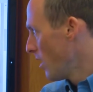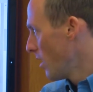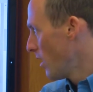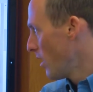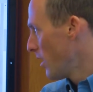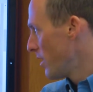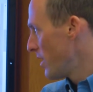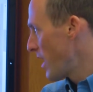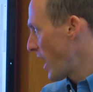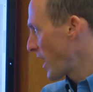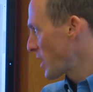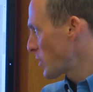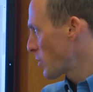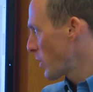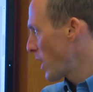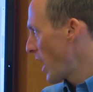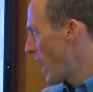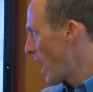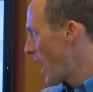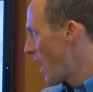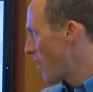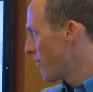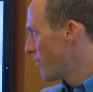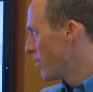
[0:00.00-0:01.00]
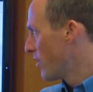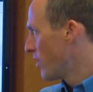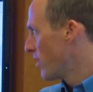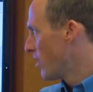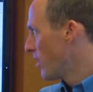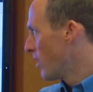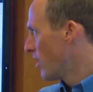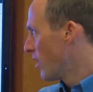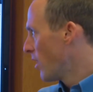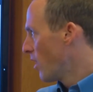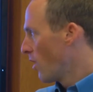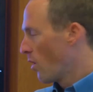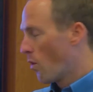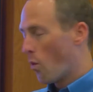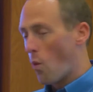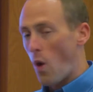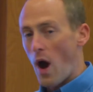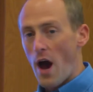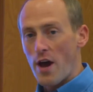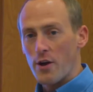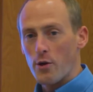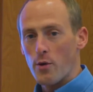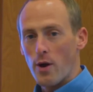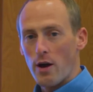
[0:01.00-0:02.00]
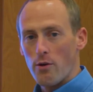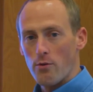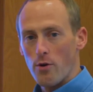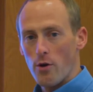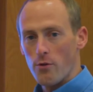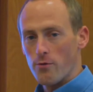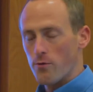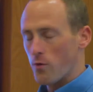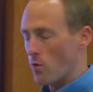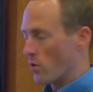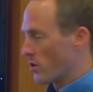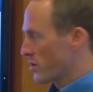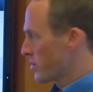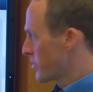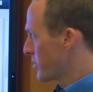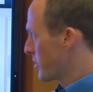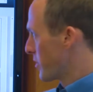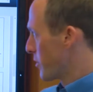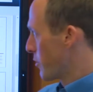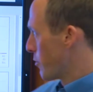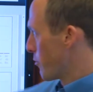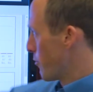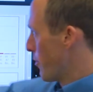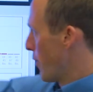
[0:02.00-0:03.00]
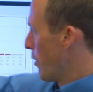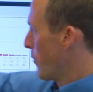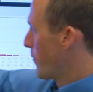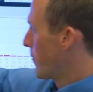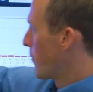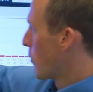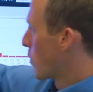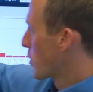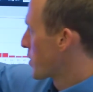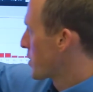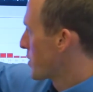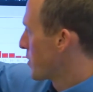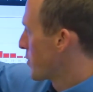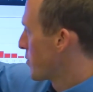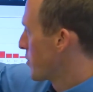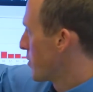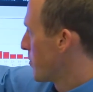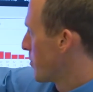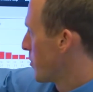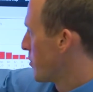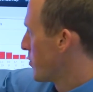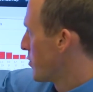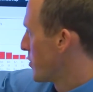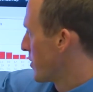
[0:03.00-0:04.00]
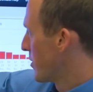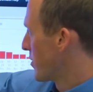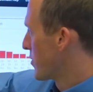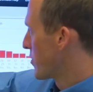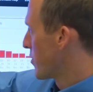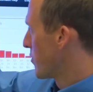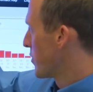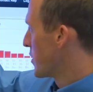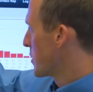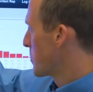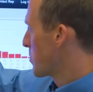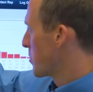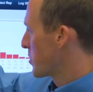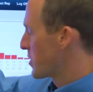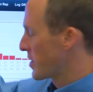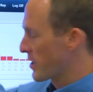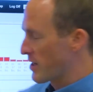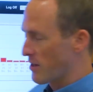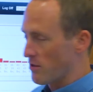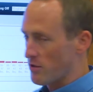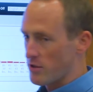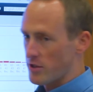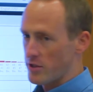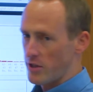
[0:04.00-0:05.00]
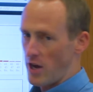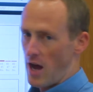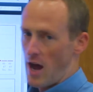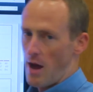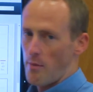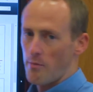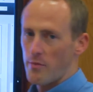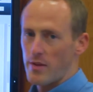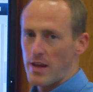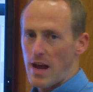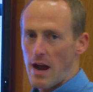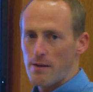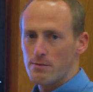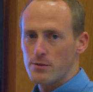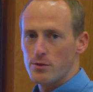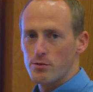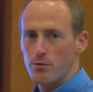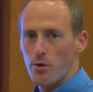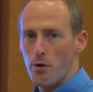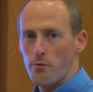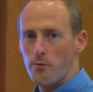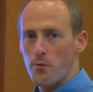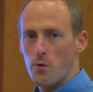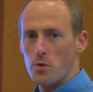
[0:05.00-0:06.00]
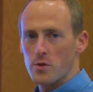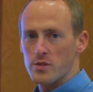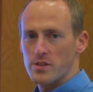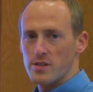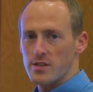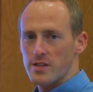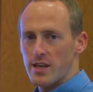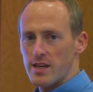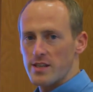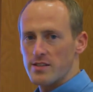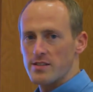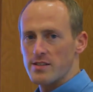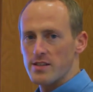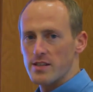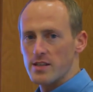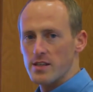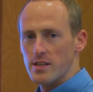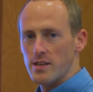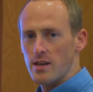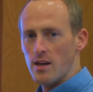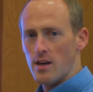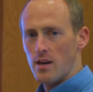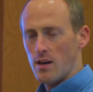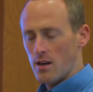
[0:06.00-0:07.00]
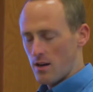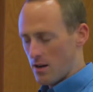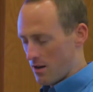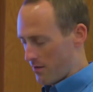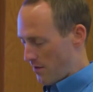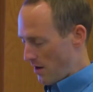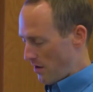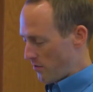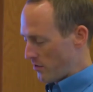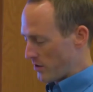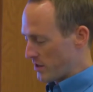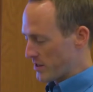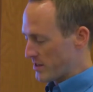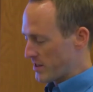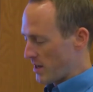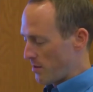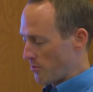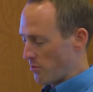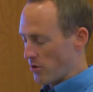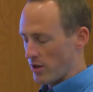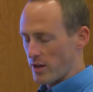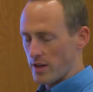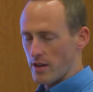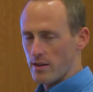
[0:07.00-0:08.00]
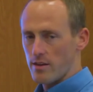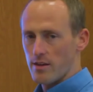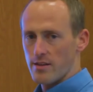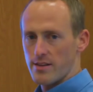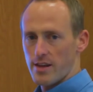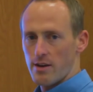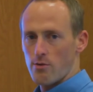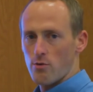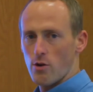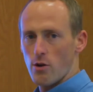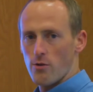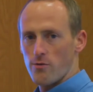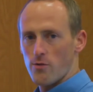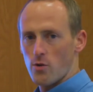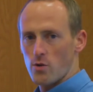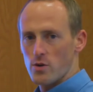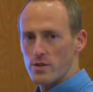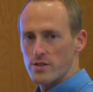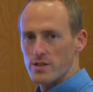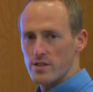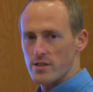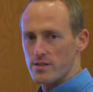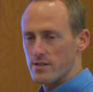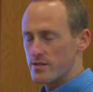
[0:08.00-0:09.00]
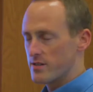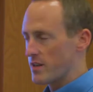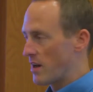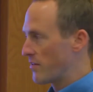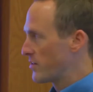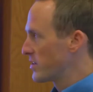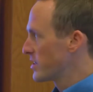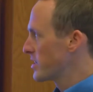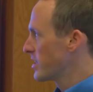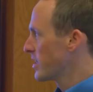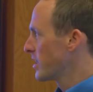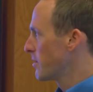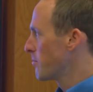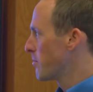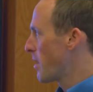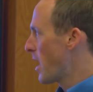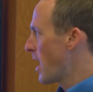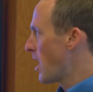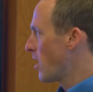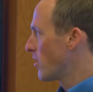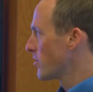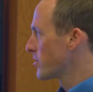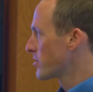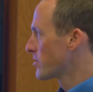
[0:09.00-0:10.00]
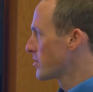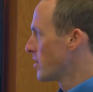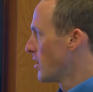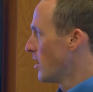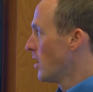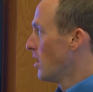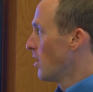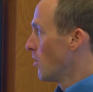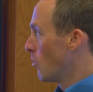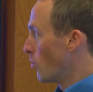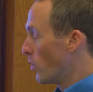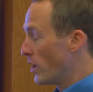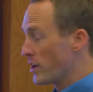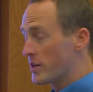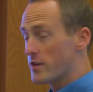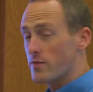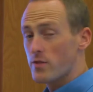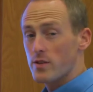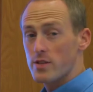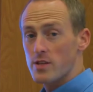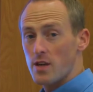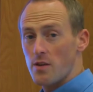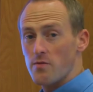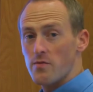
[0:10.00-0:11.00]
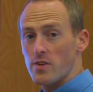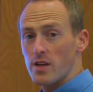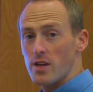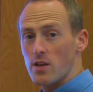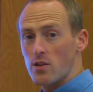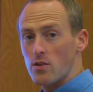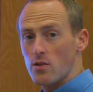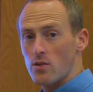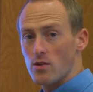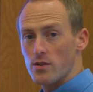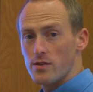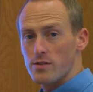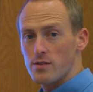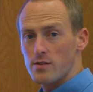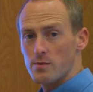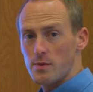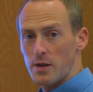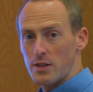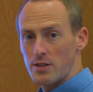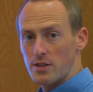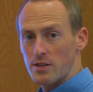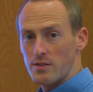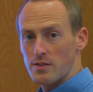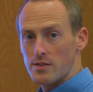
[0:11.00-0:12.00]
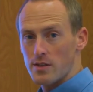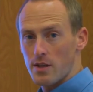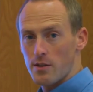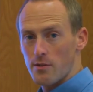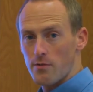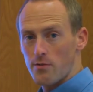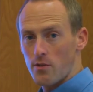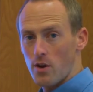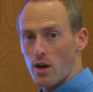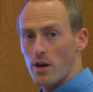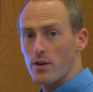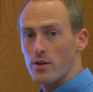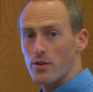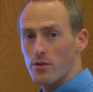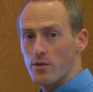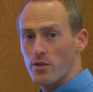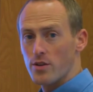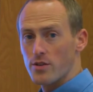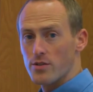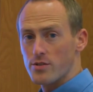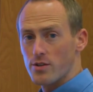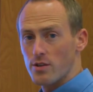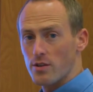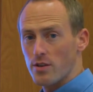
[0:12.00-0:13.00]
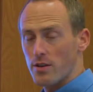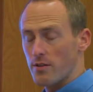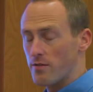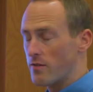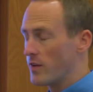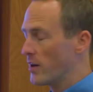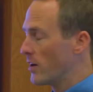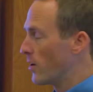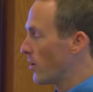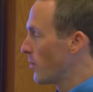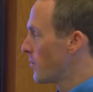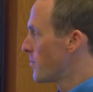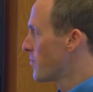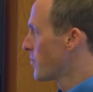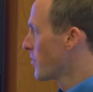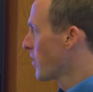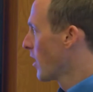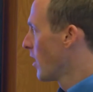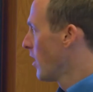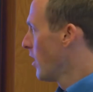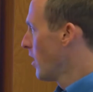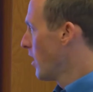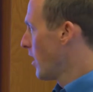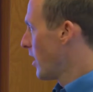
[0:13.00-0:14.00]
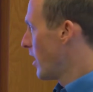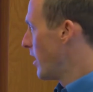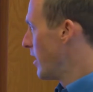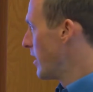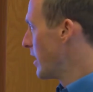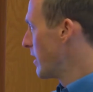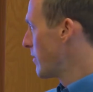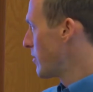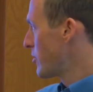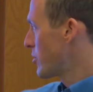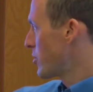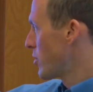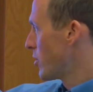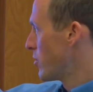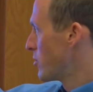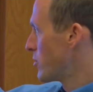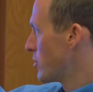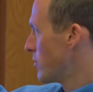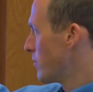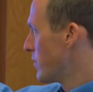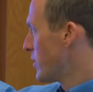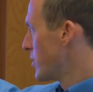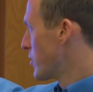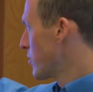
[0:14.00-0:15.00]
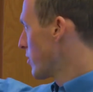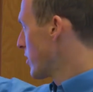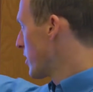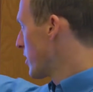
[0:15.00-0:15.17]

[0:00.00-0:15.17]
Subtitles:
Next we have why do I road force? Your road force distribution. So this particular shop, the average road force that they see of every assembly that they road force is 17 pounds. Which for some vehicles, especially if it's on the front, you could certainly feel. And it even shows you visually